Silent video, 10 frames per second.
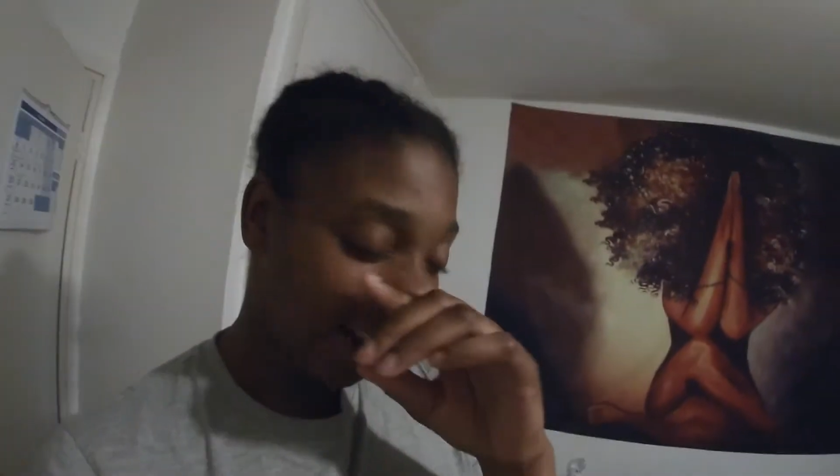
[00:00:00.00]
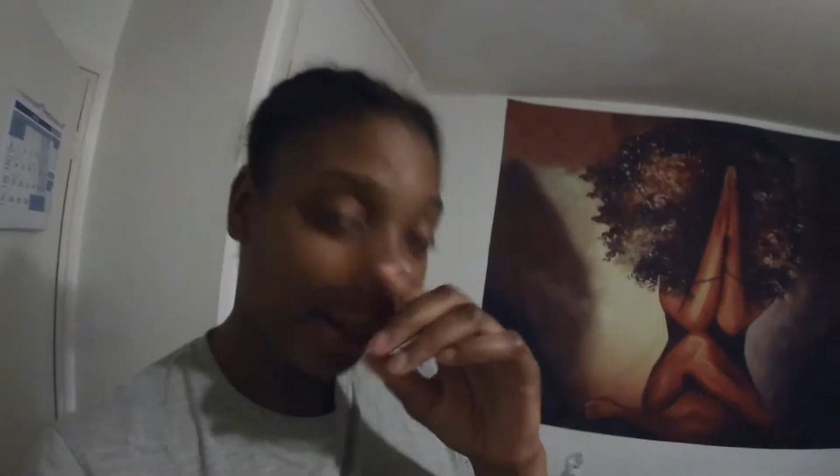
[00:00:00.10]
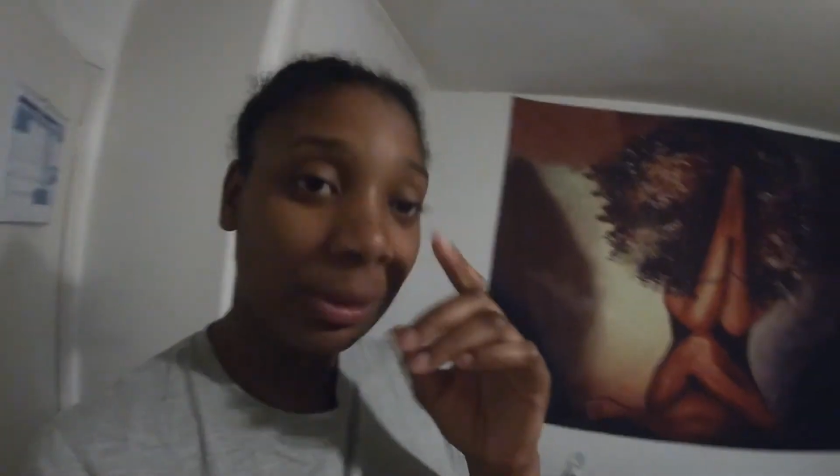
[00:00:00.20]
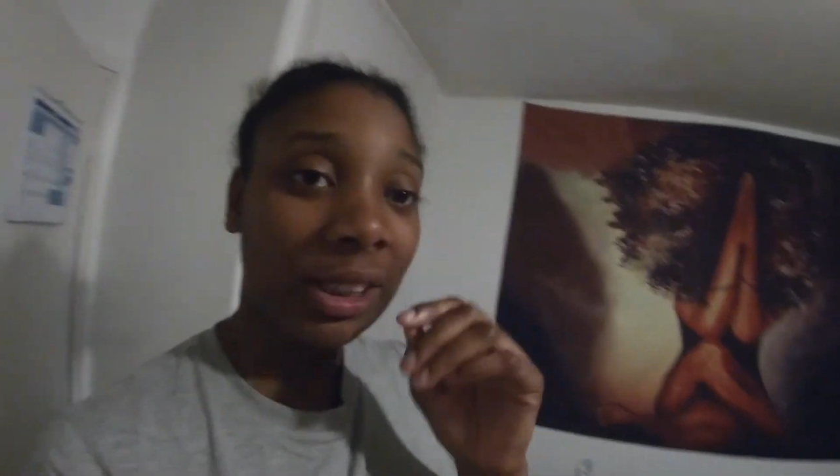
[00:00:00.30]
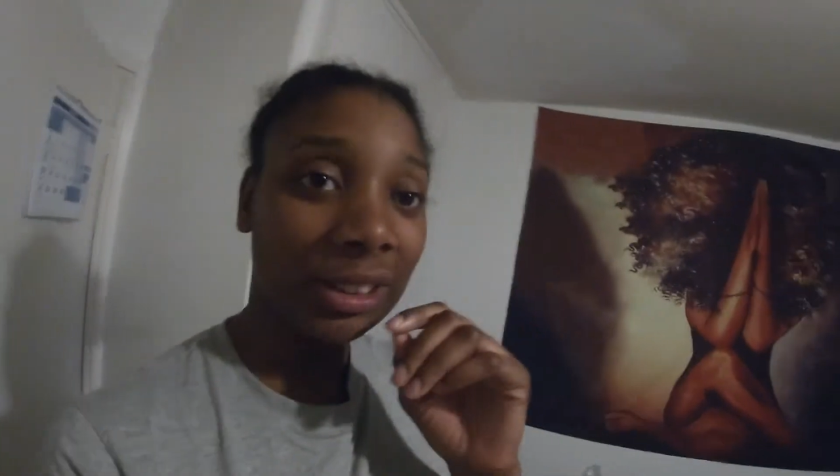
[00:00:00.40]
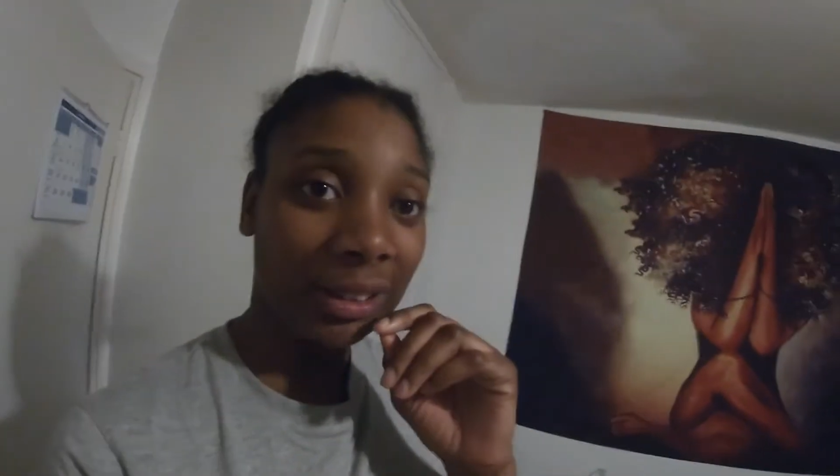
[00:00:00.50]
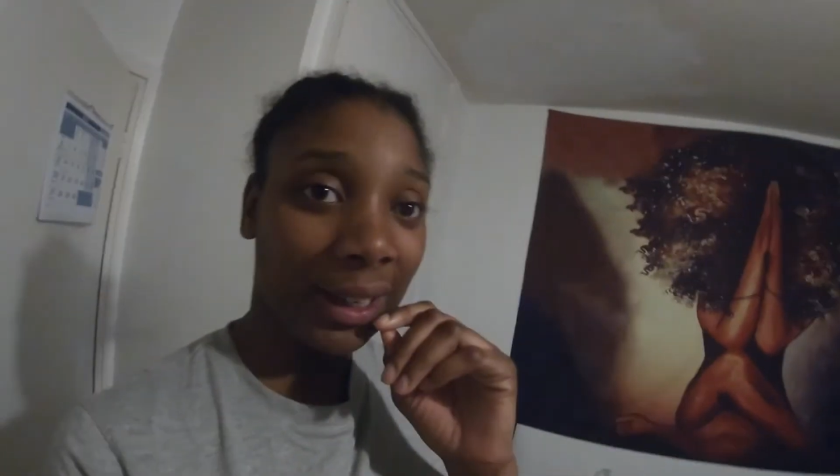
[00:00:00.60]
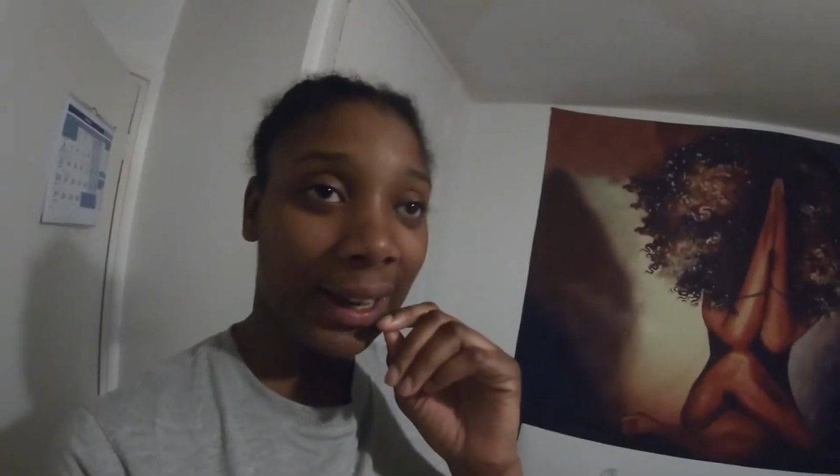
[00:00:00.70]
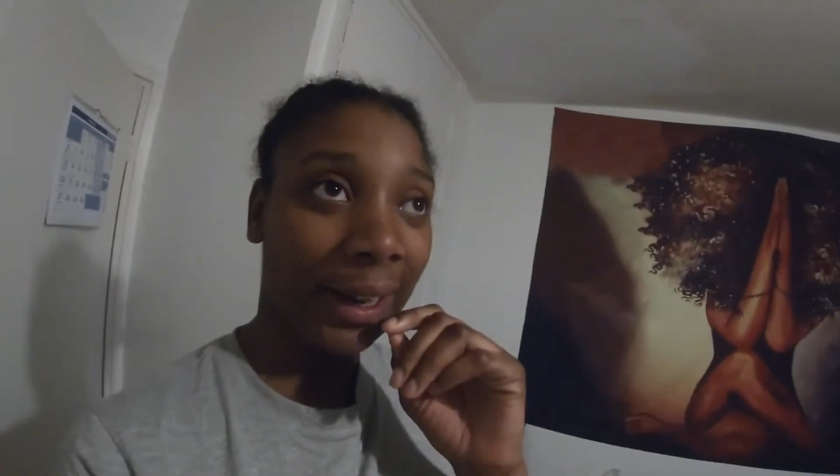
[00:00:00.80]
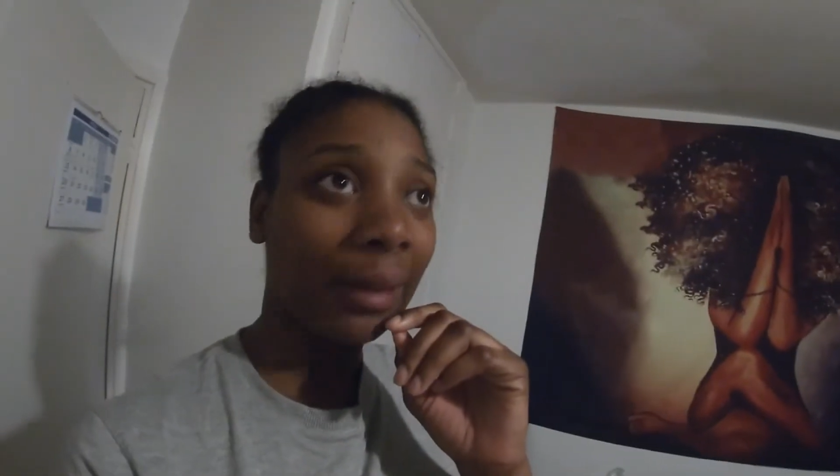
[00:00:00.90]
lips are
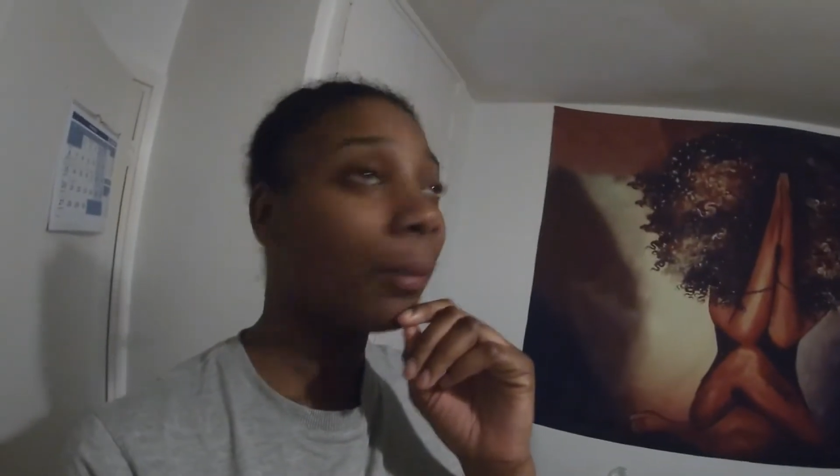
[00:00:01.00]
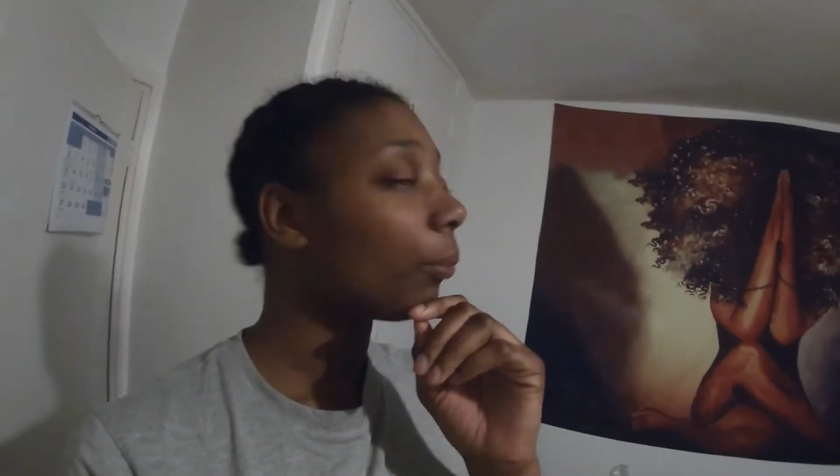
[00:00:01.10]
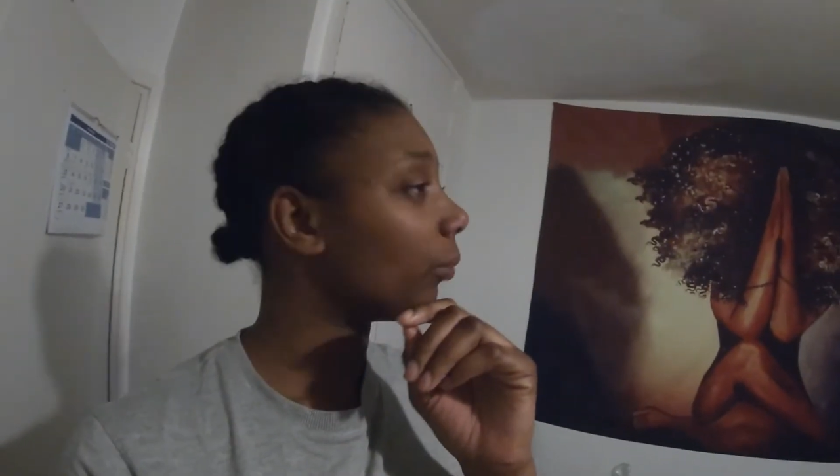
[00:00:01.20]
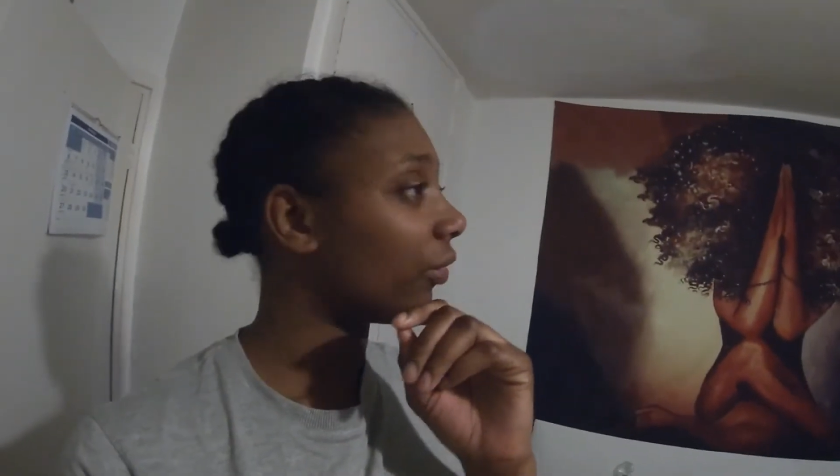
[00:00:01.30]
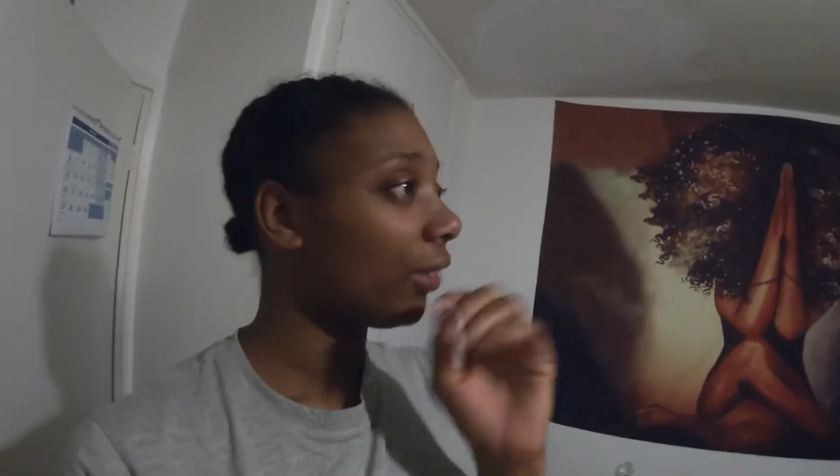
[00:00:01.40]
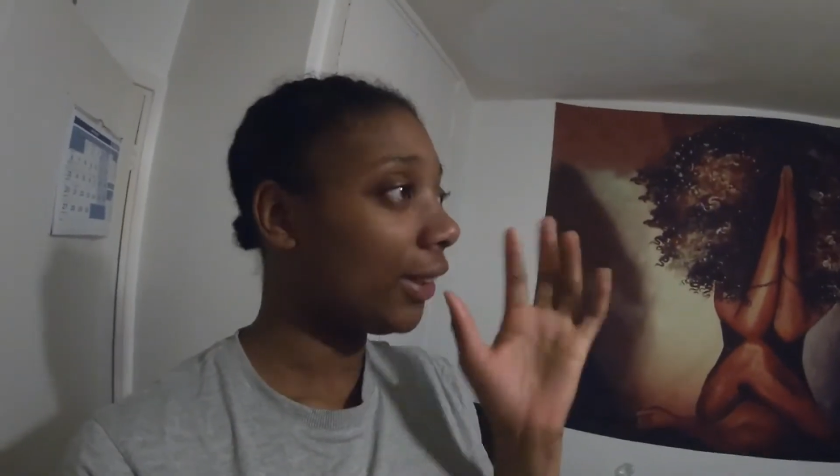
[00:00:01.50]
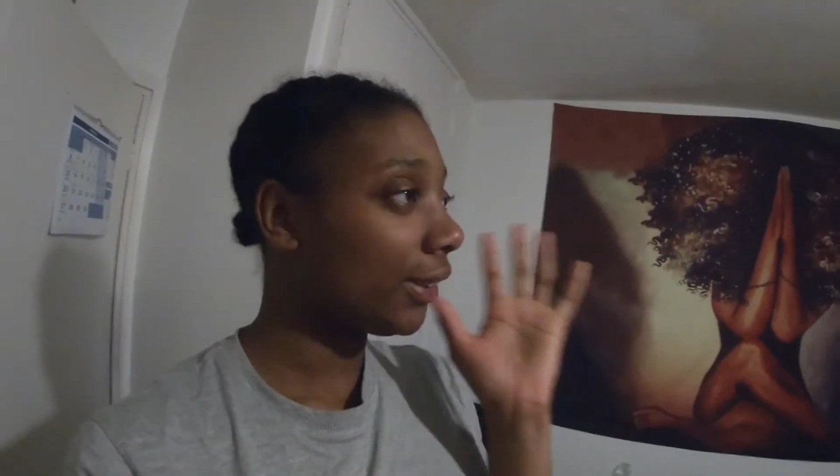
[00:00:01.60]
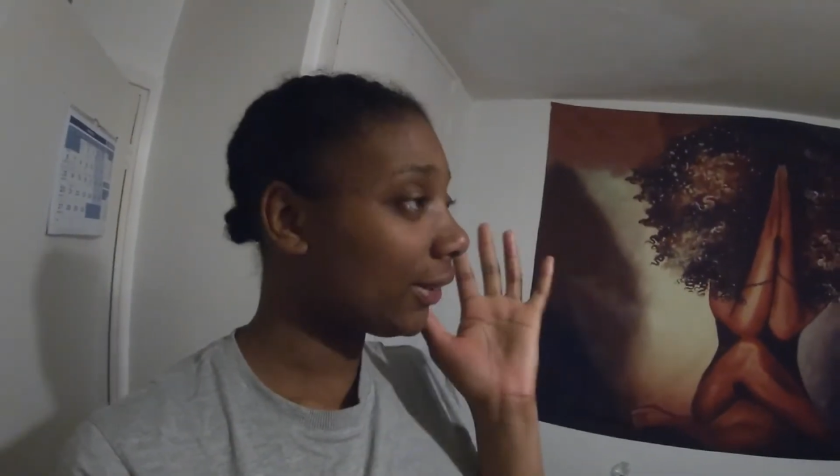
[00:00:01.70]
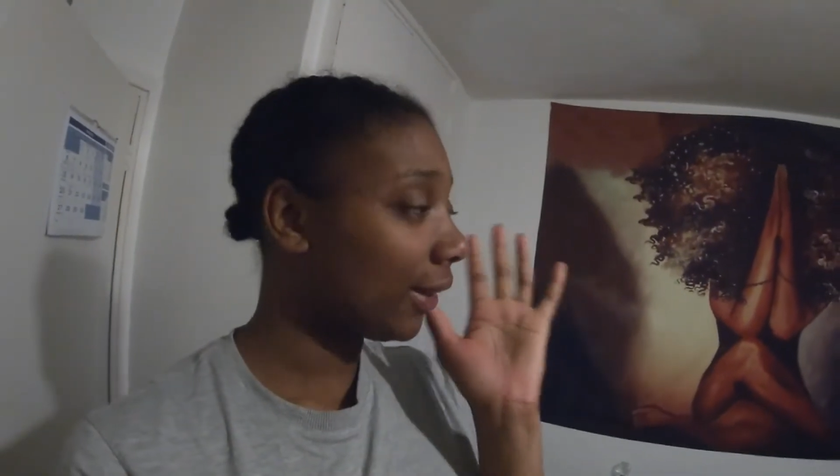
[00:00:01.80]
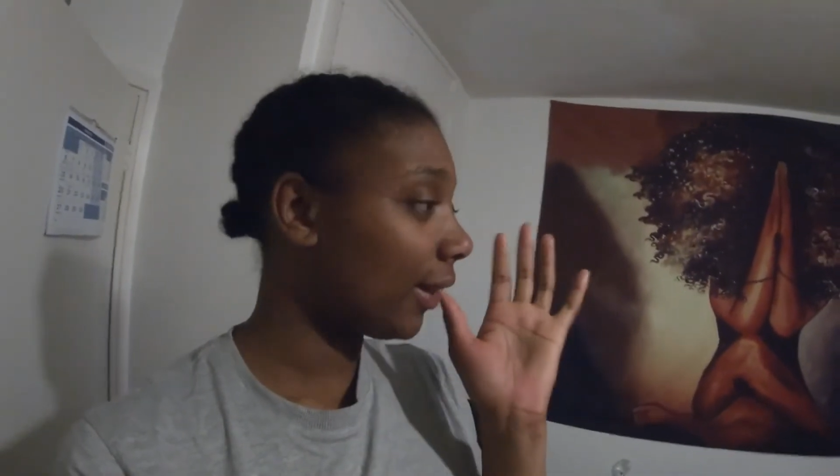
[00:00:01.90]
dry, my face
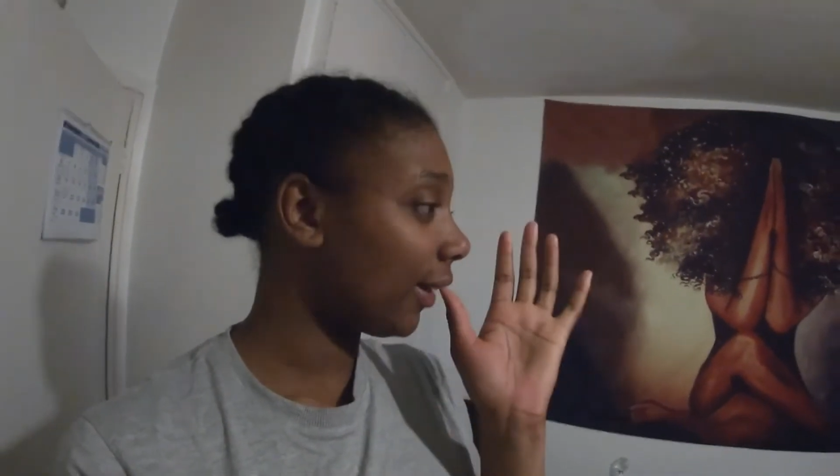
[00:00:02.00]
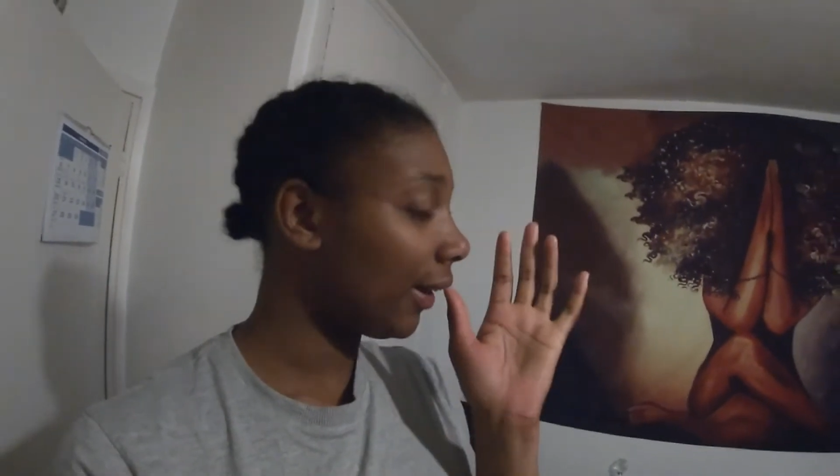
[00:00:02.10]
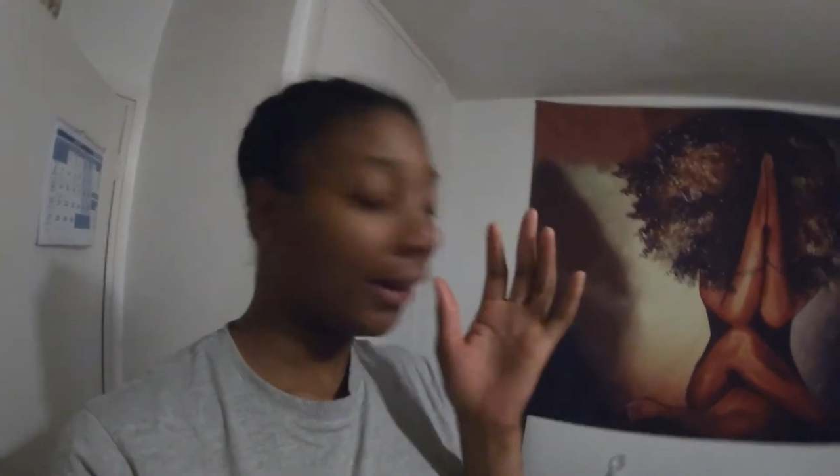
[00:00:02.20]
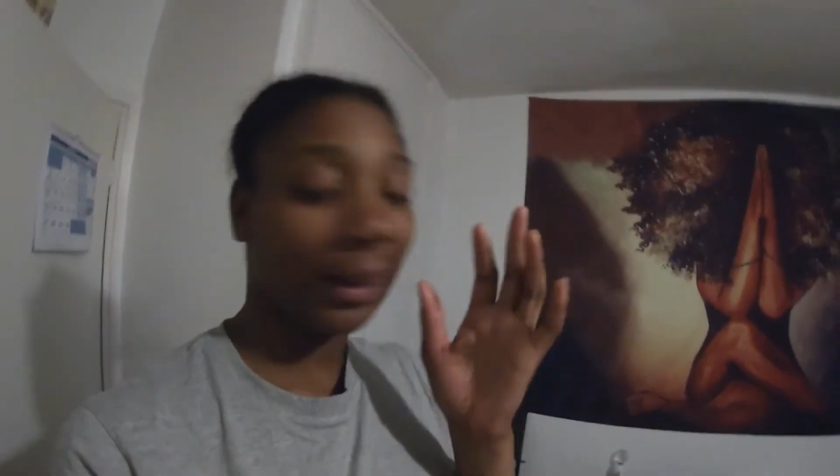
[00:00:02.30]
is dirty.